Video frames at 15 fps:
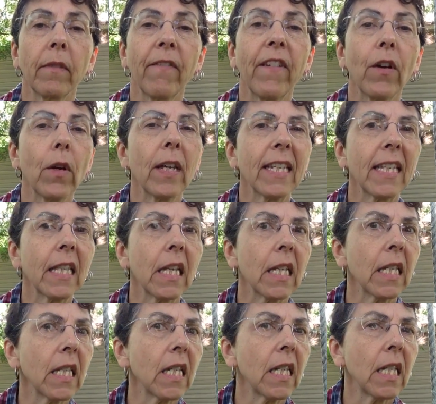various
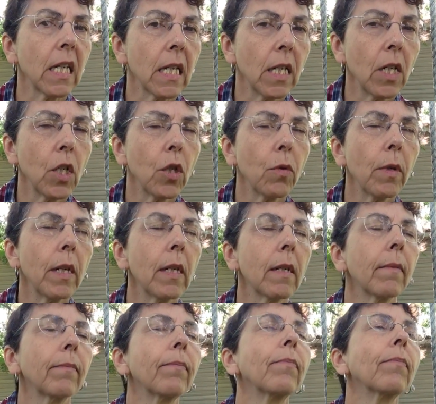things done to it,